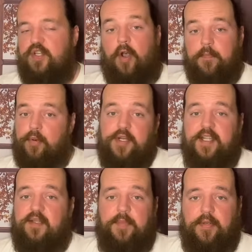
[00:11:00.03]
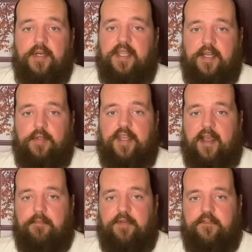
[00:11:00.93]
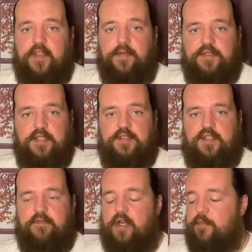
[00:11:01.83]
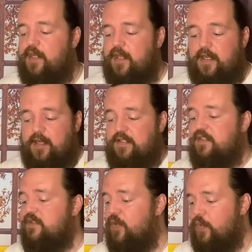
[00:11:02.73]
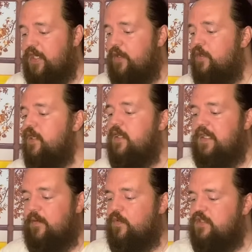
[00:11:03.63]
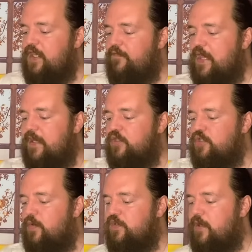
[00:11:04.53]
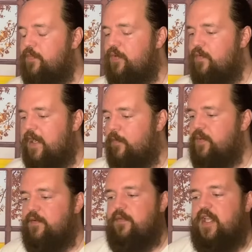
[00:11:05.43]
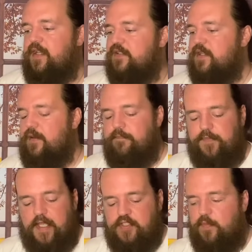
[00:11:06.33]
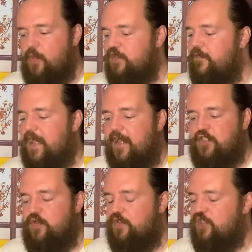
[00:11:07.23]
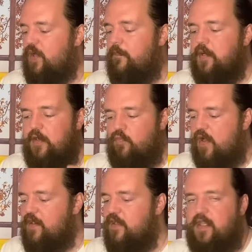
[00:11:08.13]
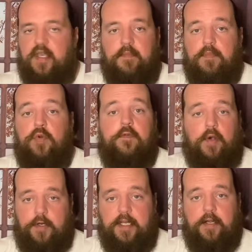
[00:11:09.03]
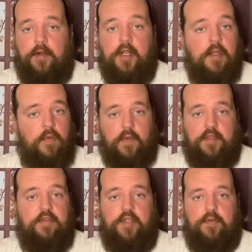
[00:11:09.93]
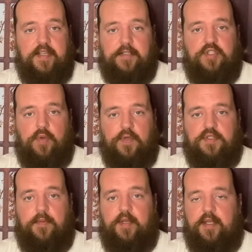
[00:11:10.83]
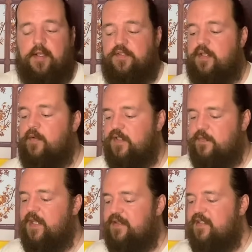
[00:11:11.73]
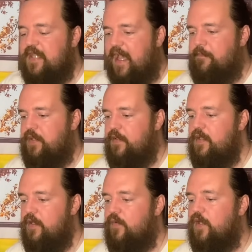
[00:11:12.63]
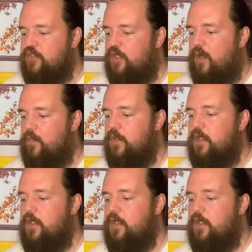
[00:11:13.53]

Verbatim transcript: an unpredictability here that I've been feeling since the very beginning, and it's still here. And we'll see if that shows up throughout, but like I said, explosive action or somebody ready to get a move on here, whether that's you or somebody else. Like, let's make this happen. Let's go.